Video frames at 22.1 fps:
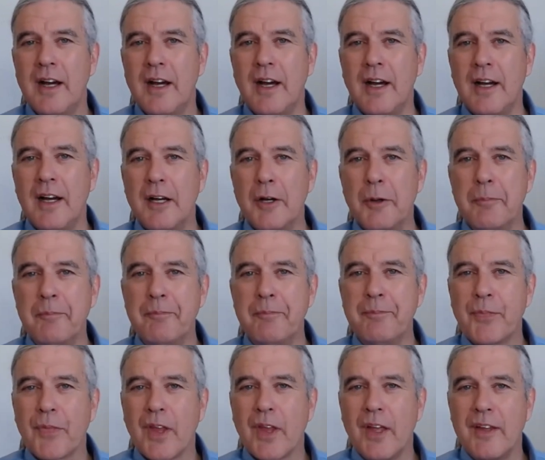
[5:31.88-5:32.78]
um,
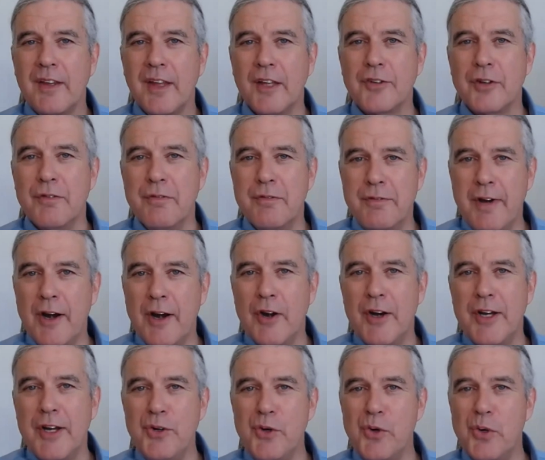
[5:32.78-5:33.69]
that's a
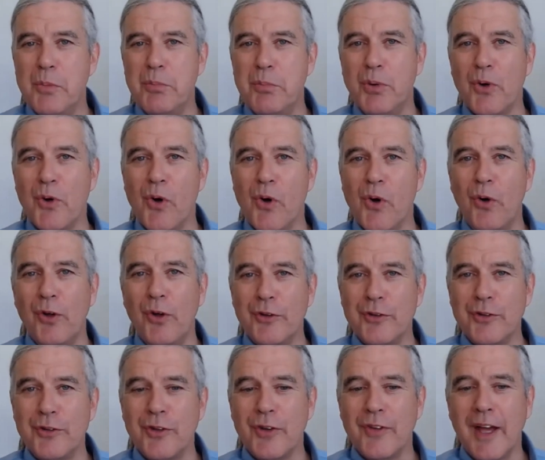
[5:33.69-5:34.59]
very doable
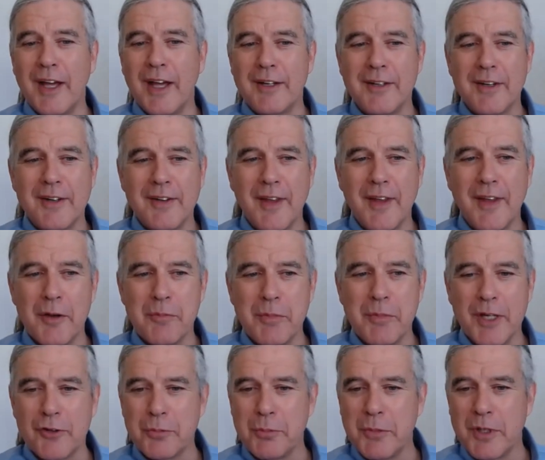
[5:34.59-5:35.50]
goal. So that that
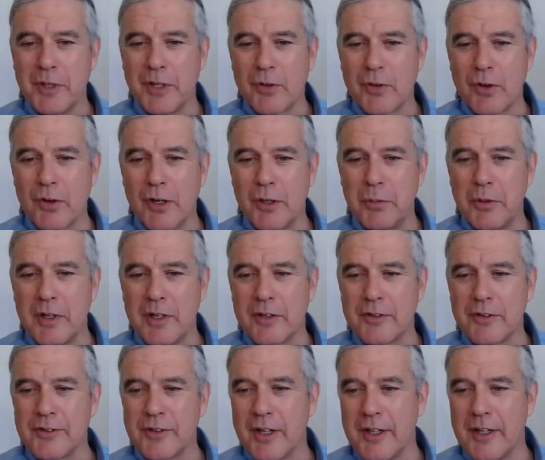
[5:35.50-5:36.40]
makes me incredibly
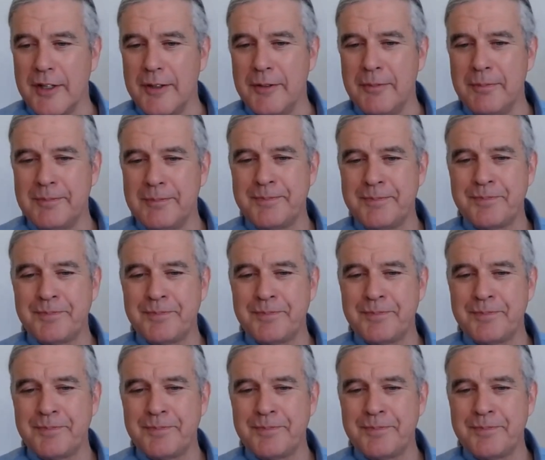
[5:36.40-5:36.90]
excited.